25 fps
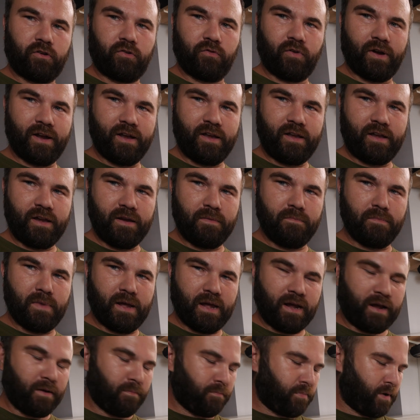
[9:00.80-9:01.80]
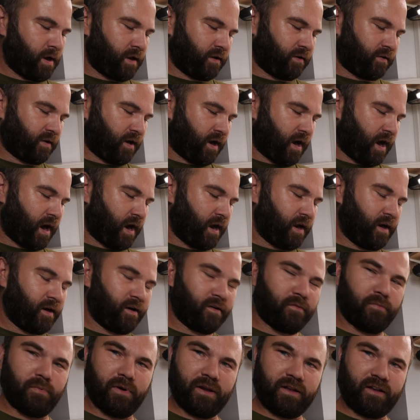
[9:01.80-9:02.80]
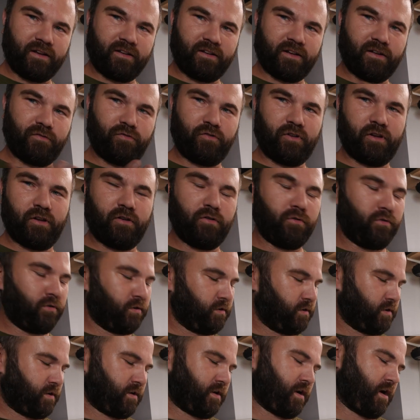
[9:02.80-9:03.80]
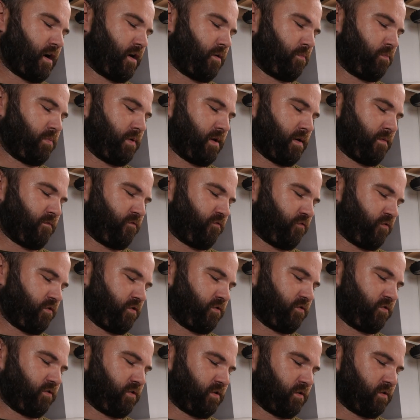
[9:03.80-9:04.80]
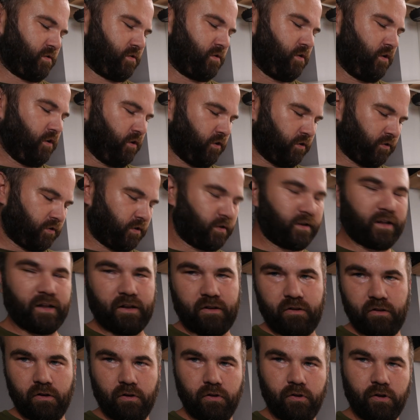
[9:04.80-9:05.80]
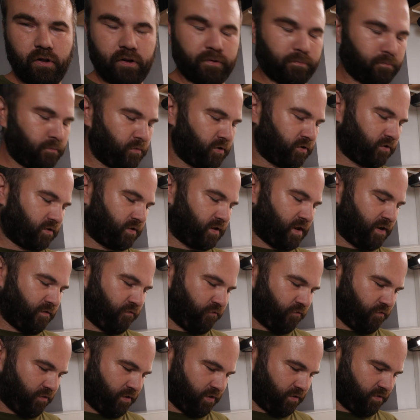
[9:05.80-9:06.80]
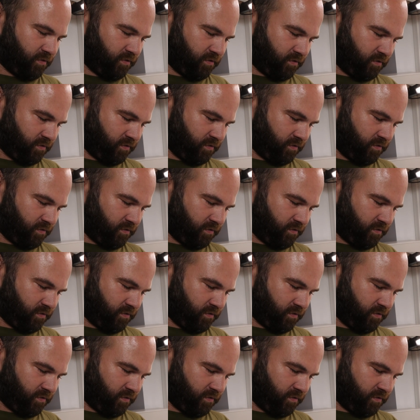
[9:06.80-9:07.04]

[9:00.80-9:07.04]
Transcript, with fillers: 20 megabytes higher with the 7200 RPM version. So that's not much difference.